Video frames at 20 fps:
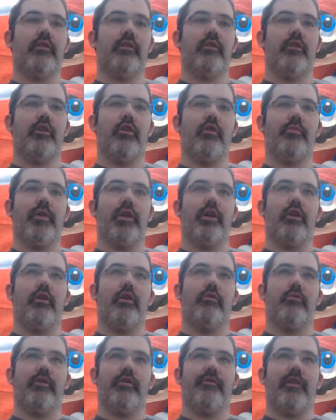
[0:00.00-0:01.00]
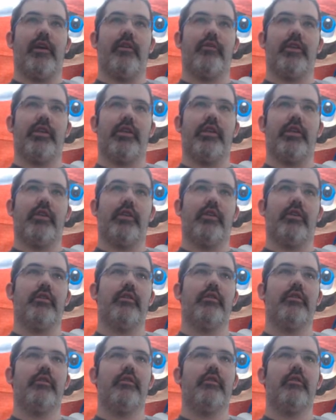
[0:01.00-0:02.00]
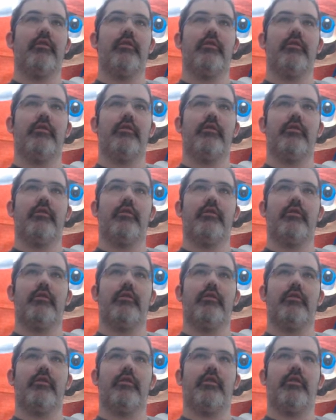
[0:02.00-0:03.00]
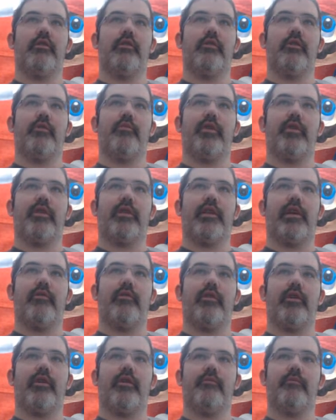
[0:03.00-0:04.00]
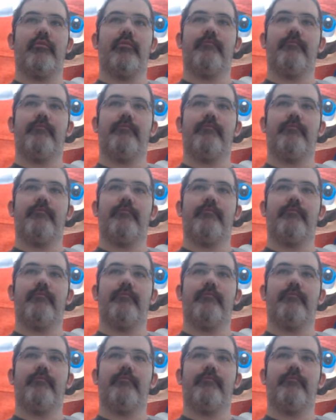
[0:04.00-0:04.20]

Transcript: lo and behold, we found a key. So you're going to pick that one up.